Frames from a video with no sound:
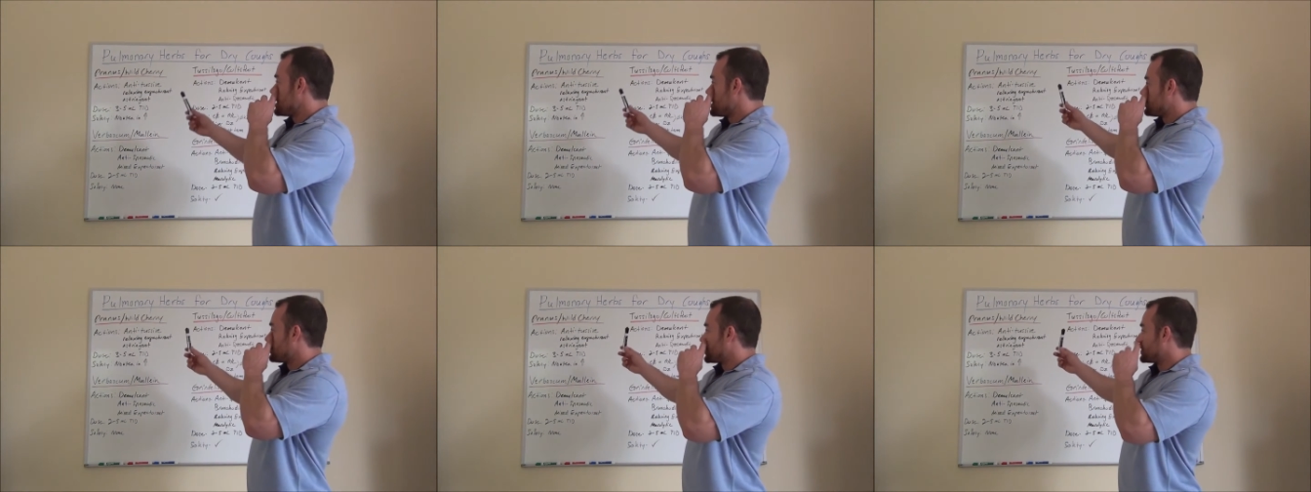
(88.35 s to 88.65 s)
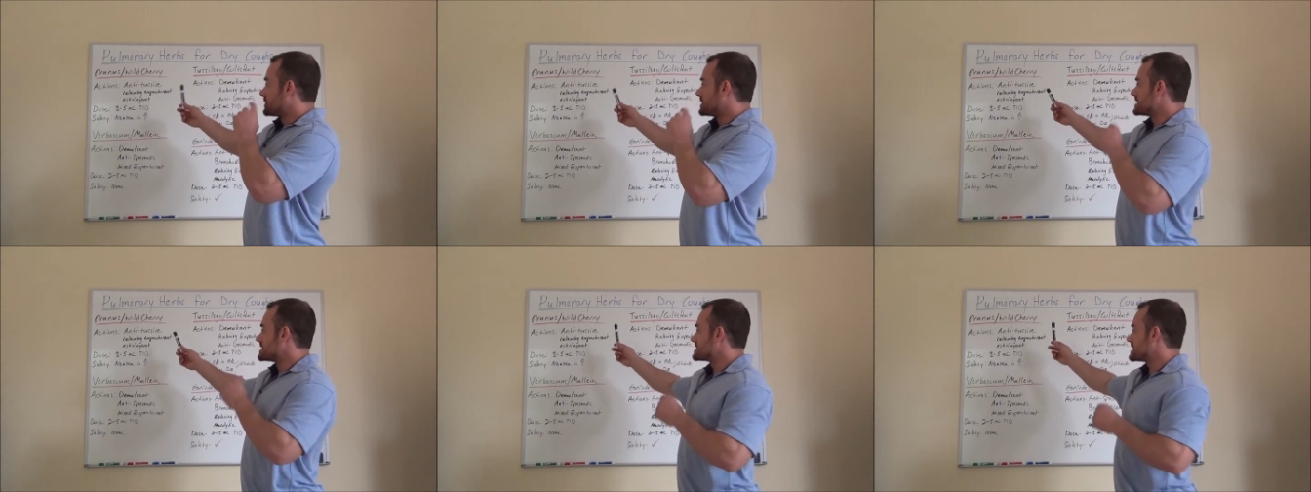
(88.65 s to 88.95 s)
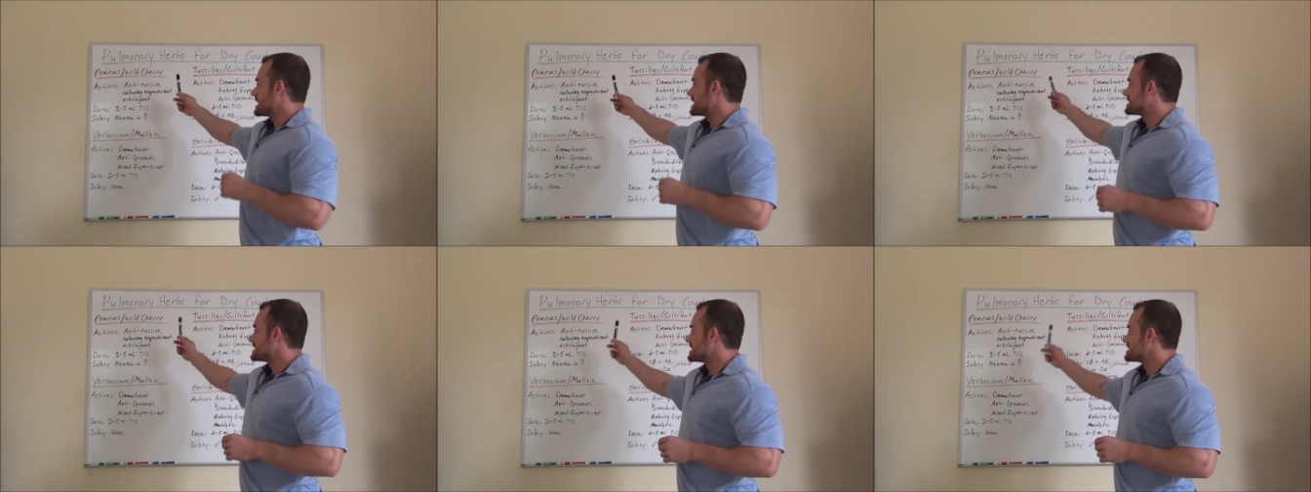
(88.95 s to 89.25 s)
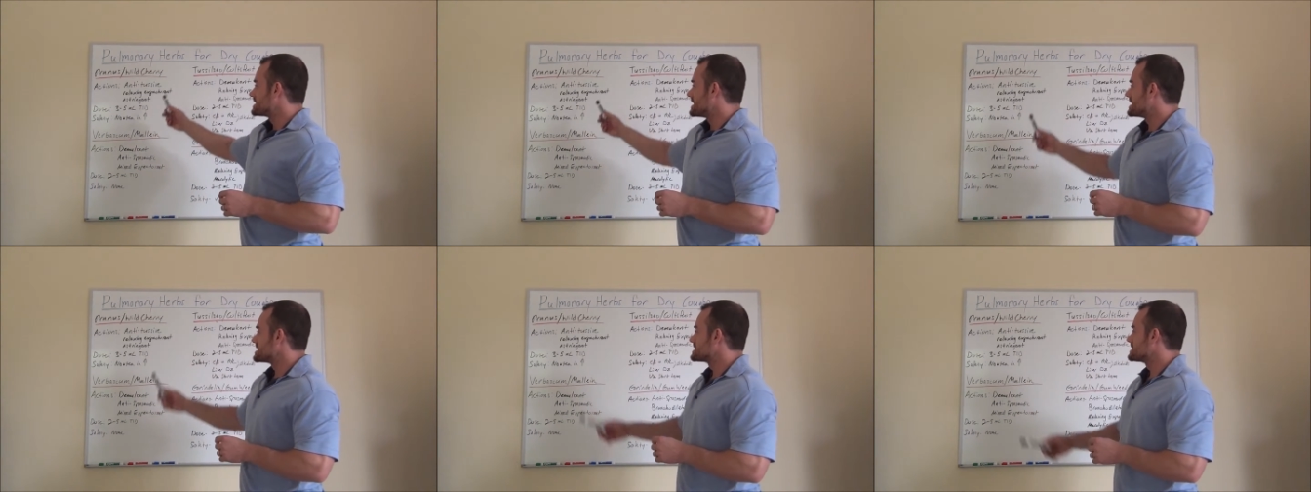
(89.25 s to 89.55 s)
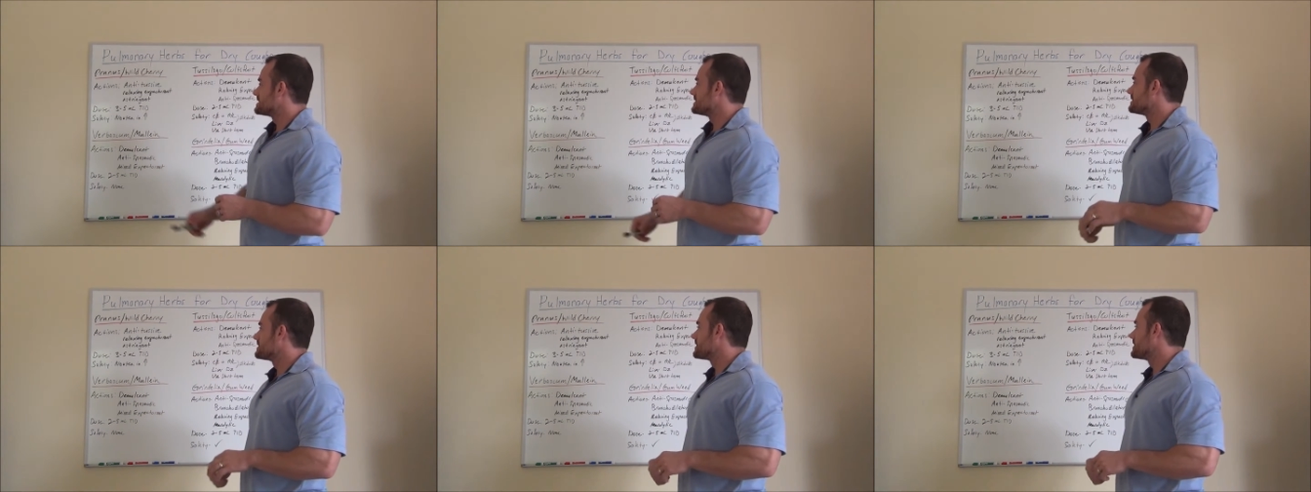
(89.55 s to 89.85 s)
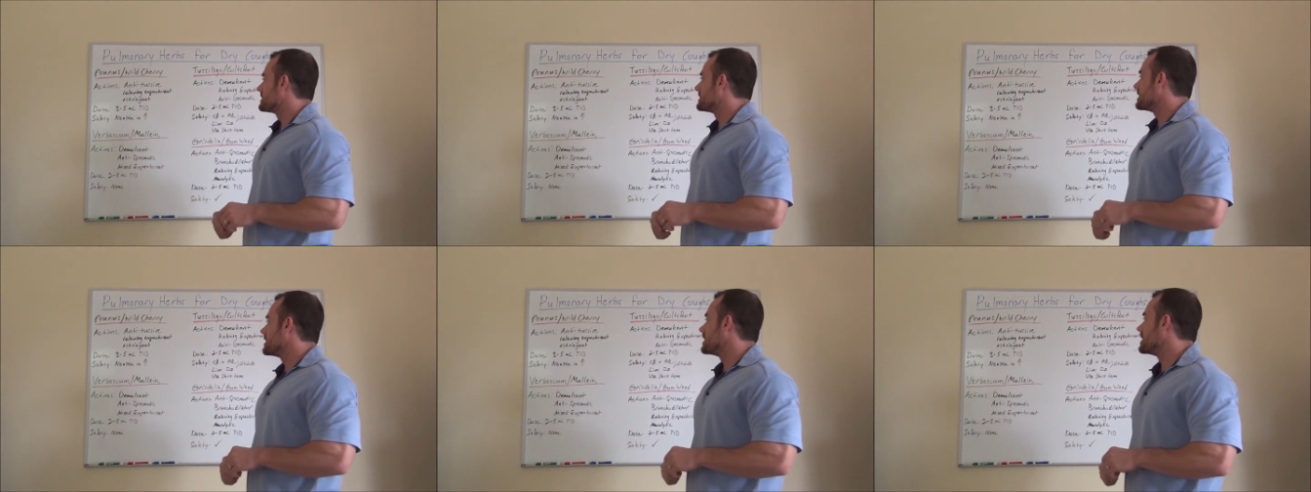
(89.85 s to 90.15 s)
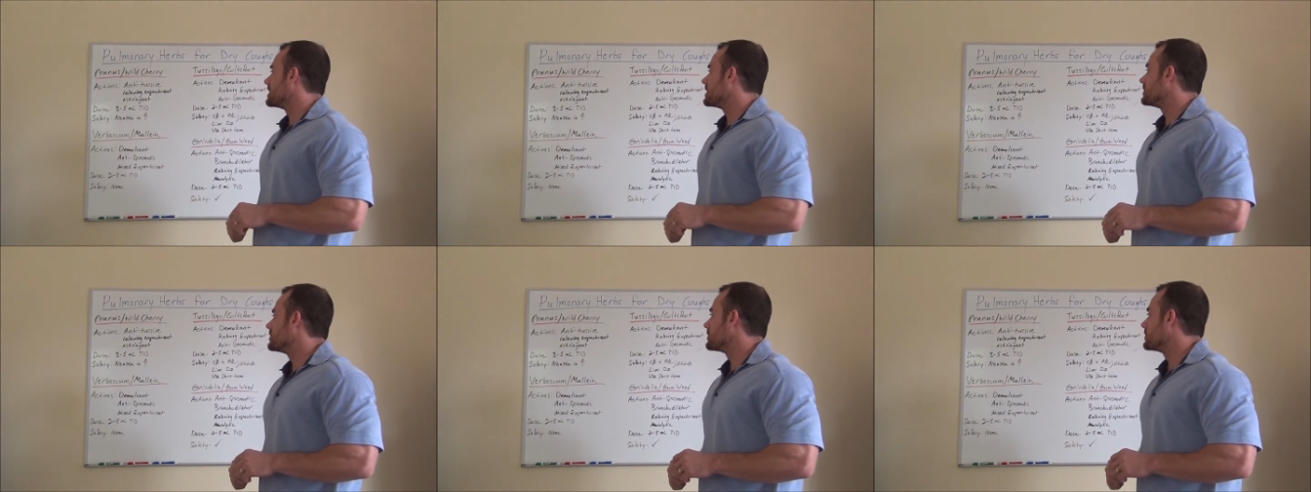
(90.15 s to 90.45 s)
prunus, antitussive,
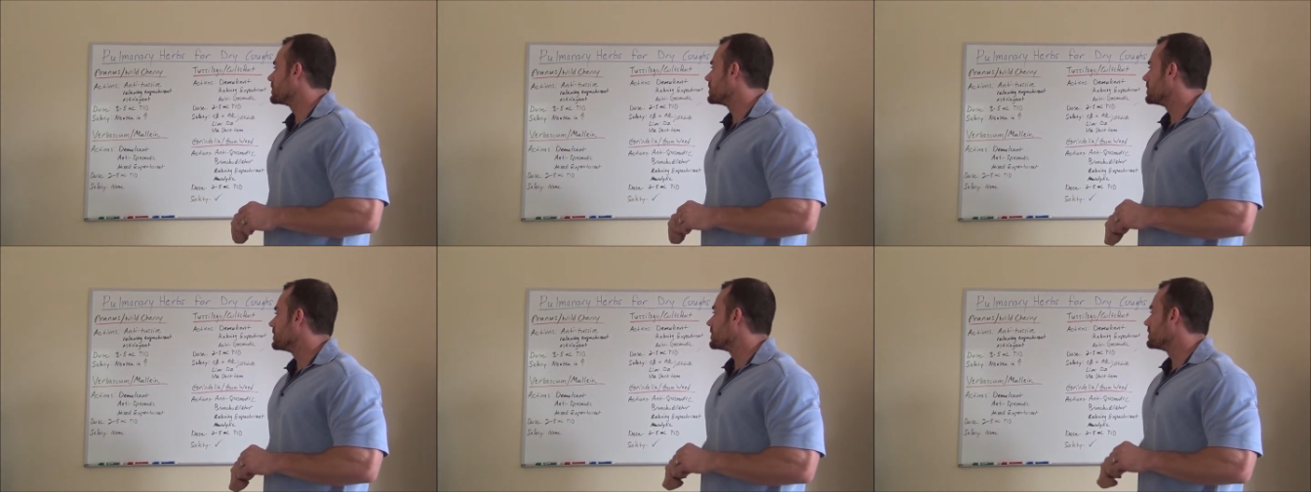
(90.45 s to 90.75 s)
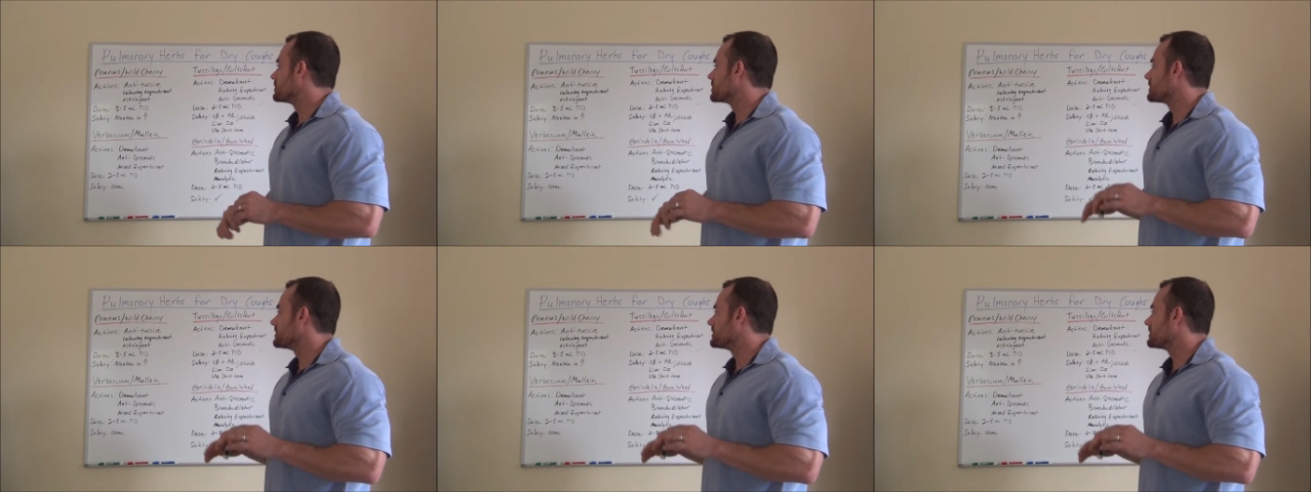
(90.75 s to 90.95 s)
will